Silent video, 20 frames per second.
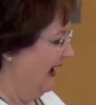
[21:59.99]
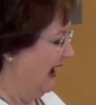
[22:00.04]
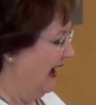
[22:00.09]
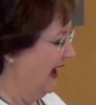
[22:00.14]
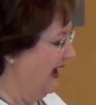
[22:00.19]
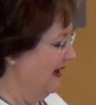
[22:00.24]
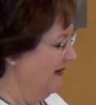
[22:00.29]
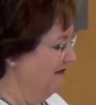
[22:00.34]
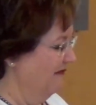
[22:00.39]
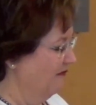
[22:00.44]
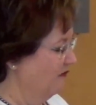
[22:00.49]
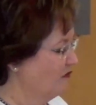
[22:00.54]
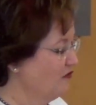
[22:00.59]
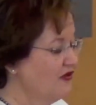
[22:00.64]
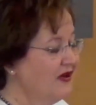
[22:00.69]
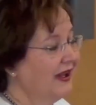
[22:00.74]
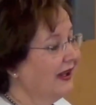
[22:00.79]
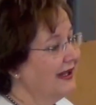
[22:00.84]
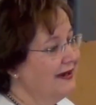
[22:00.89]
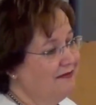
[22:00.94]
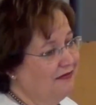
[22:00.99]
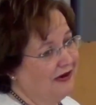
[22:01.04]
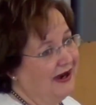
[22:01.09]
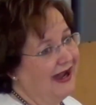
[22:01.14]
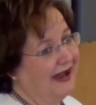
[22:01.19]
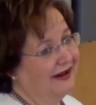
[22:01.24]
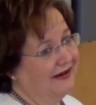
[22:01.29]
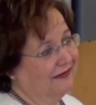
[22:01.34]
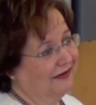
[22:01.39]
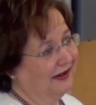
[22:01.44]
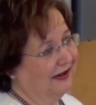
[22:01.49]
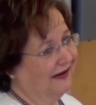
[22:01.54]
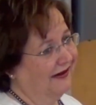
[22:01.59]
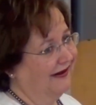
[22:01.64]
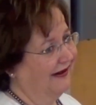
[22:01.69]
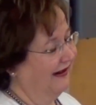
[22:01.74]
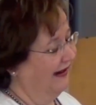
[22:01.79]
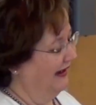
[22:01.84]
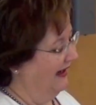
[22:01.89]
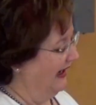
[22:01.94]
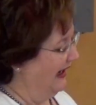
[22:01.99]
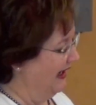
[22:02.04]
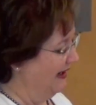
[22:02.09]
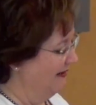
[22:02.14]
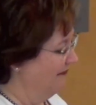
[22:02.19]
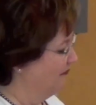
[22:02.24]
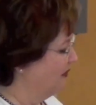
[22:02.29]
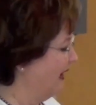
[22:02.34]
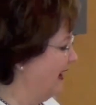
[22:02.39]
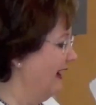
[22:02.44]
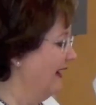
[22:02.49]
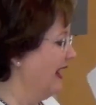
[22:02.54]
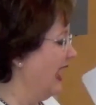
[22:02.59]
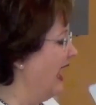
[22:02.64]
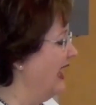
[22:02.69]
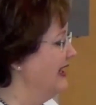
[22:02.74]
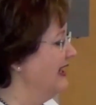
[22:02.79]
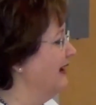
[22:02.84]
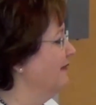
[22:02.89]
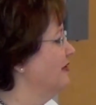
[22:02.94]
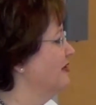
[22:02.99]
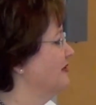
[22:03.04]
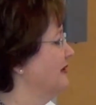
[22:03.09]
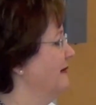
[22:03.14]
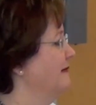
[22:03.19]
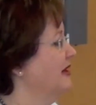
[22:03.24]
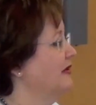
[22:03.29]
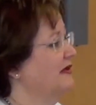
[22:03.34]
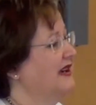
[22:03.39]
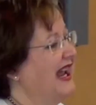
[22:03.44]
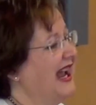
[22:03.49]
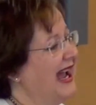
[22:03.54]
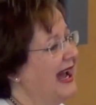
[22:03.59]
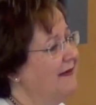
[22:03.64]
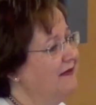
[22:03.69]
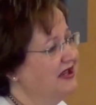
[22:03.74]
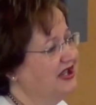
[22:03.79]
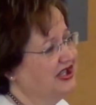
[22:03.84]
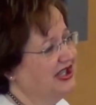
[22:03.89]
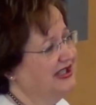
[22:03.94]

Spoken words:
I'm really proud of her. And proud, I never dreamed it would happen.